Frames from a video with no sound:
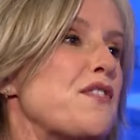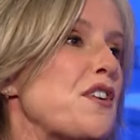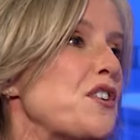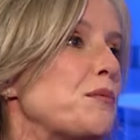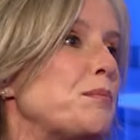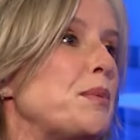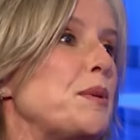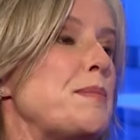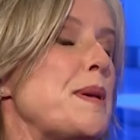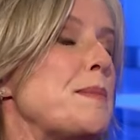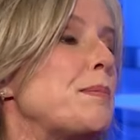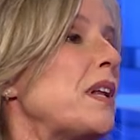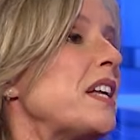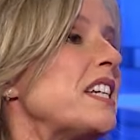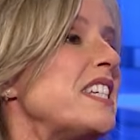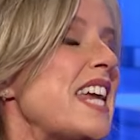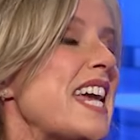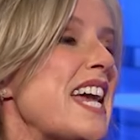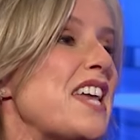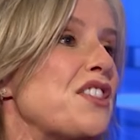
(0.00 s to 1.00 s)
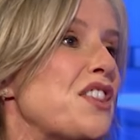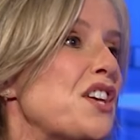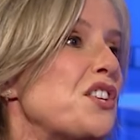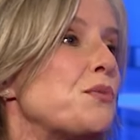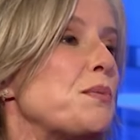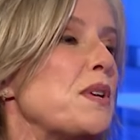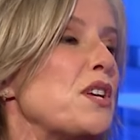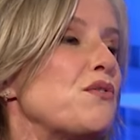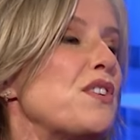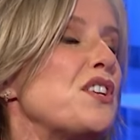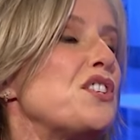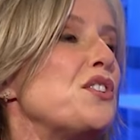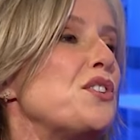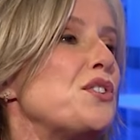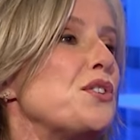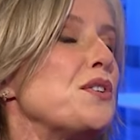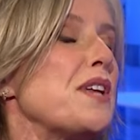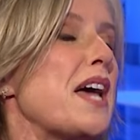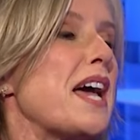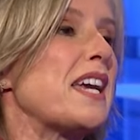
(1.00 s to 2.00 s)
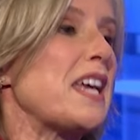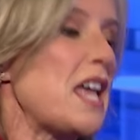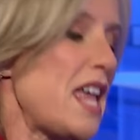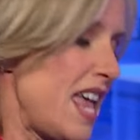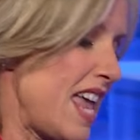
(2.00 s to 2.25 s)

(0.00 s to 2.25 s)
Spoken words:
vulnerable people, and yet this week Rishi Sunak